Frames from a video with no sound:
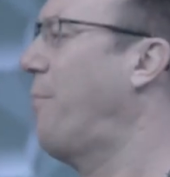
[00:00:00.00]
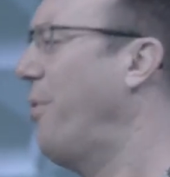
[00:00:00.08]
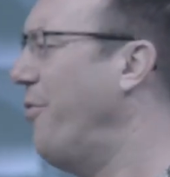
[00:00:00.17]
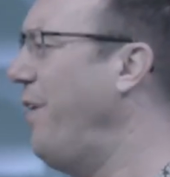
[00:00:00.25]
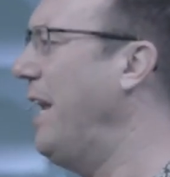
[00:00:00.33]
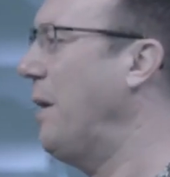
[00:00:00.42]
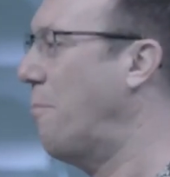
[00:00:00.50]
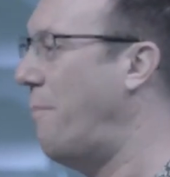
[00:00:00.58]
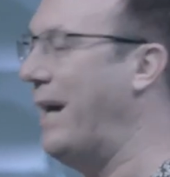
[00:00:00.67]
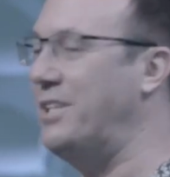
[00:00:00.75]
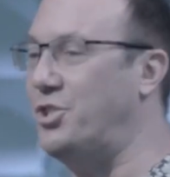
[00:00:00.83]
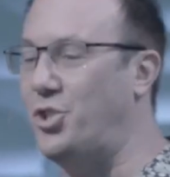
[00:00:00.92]

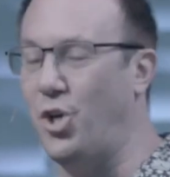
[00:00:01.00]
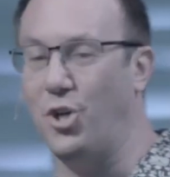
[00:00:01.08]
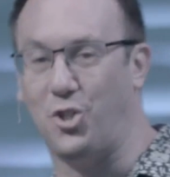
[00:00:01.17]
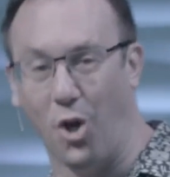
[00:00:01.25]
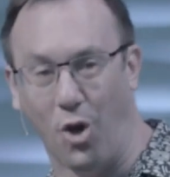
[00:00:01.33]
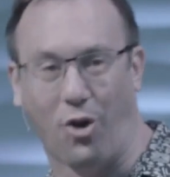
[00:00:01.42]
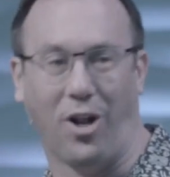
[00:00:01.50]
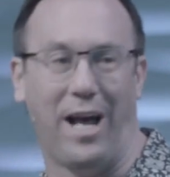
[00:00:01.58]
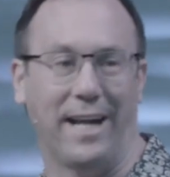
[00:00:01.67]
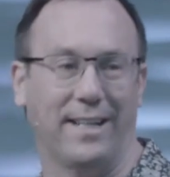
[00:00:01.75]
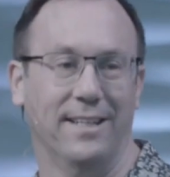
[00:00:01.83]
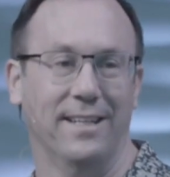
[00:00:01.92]
prophetic-based church look
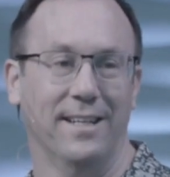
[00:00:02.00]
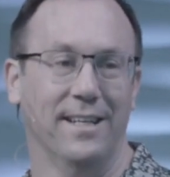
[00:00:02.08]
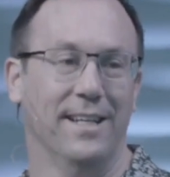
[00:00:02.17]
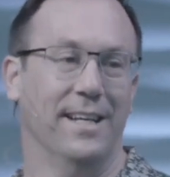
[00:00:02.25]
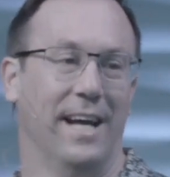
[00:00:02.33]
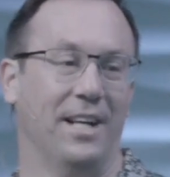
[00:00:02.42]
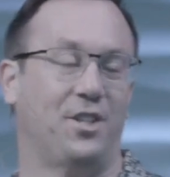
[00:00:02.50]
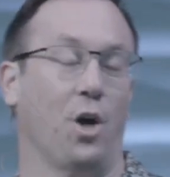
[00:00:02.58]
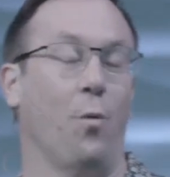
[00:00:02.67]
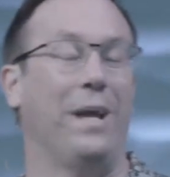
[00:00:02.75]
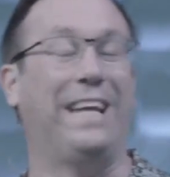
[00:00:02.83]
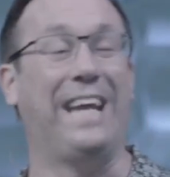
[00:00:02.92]
like? And so
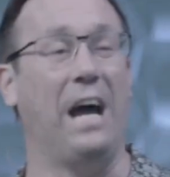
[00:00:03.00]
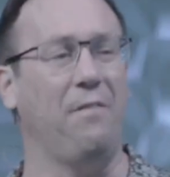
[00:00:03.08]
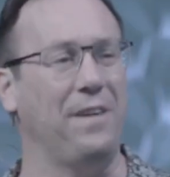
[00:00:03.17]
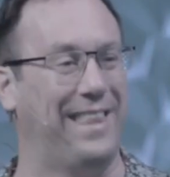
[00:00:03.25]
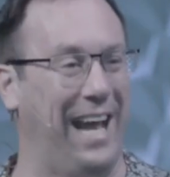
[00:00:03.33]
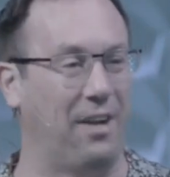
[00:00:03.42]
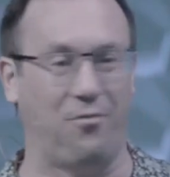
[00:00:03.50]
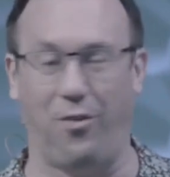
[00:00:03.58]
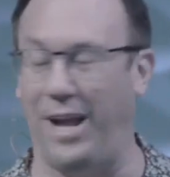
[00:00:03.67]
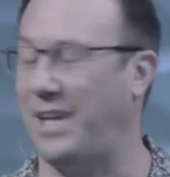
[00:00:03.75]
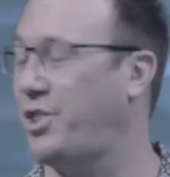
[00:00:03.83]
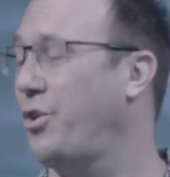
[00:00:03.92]
we covered that for
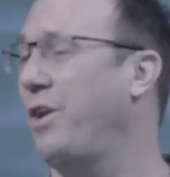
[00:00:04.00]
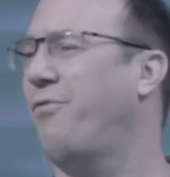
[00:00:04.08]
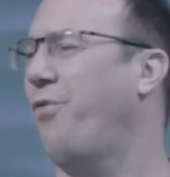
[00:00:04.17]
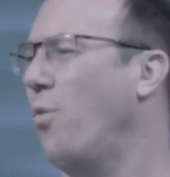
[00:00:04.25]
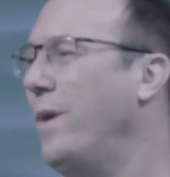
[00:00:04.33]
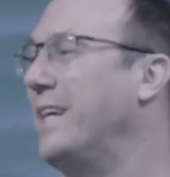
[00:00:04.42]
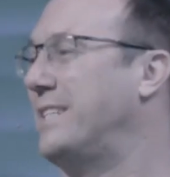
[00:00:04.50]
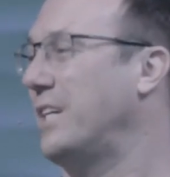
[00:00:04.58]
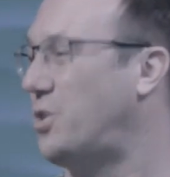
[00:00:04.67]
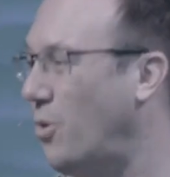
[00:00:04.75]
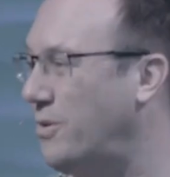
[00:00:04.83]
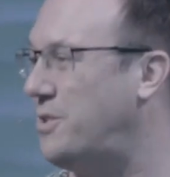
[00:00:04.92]
like 3-4 weeks. I
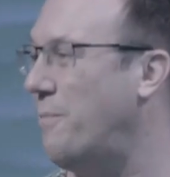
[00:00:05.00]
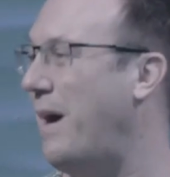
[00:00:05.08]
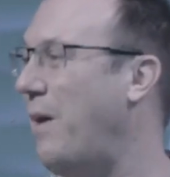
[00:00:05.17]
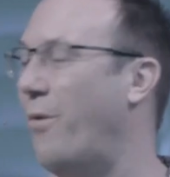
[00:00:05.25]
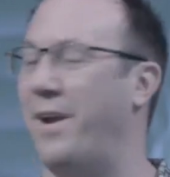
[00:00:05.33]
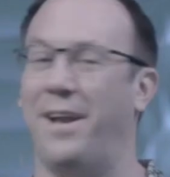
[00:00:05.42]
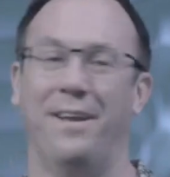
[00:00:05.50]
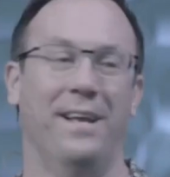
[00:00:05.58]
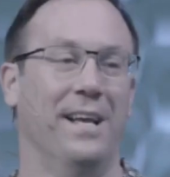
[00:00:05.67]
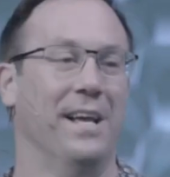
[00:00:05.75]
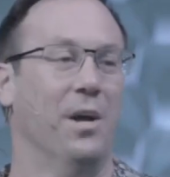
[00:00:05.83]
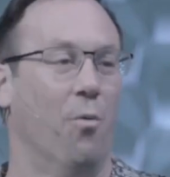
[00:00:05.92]
talked about
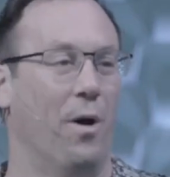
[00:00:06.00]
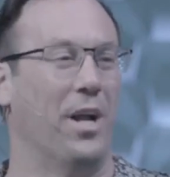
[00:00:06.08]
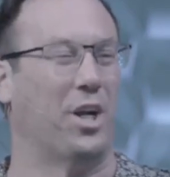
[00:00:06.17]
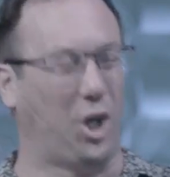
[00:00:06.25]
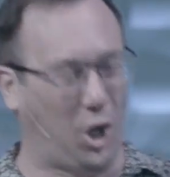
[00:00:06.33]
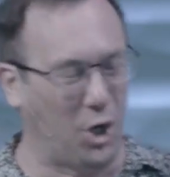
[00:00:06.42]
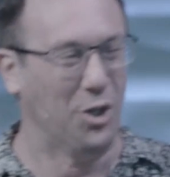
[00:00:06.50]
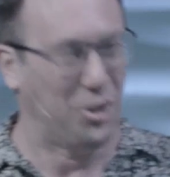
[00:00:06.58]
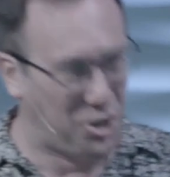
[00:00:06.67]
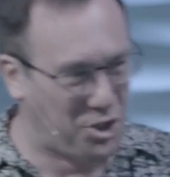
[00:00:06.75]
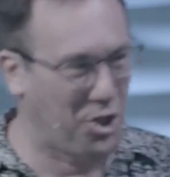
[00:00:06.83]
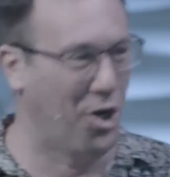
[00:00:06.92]
what a good
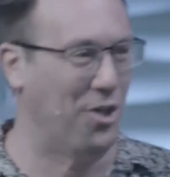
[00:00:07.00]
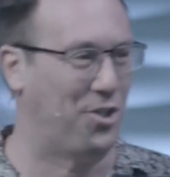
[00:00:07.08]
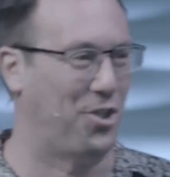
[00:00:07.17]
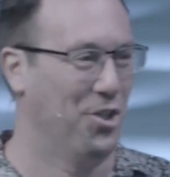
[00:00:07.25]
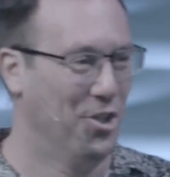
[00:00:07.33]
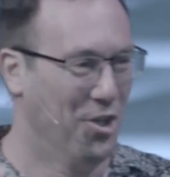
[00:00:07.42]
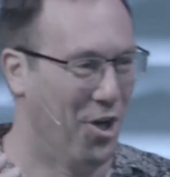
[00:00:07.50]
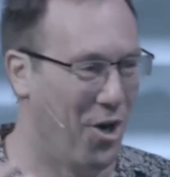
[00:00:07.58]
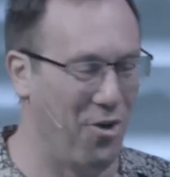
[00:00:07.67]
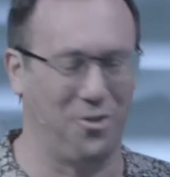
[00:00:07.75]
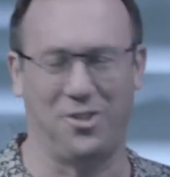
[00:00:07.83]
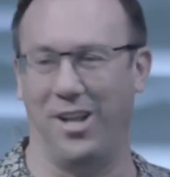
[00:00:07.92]
church
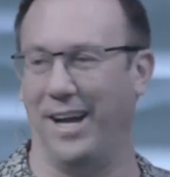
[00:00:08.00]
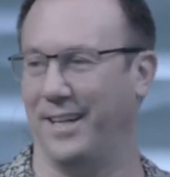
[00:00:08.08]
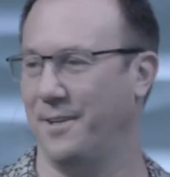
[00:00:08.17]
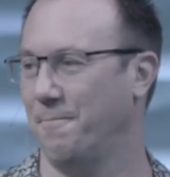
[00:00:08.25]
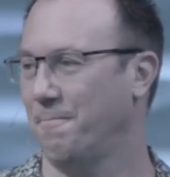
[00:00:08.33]
looks like.